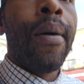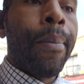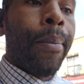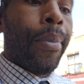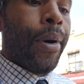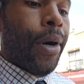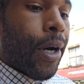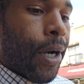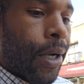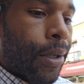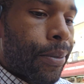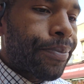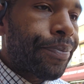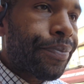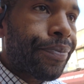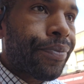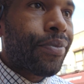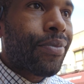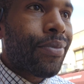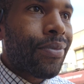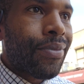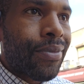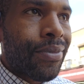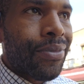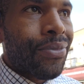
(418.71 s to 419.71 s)
But
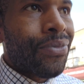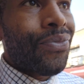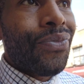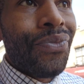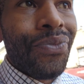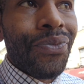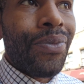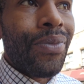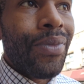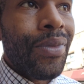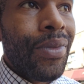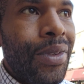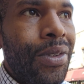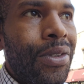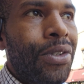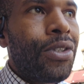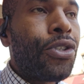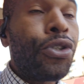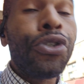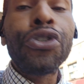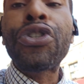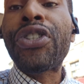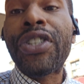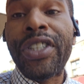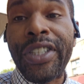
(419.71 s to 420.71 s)

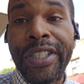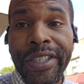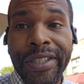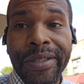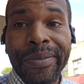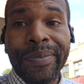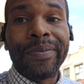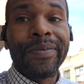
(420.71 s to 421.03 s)
you'll see.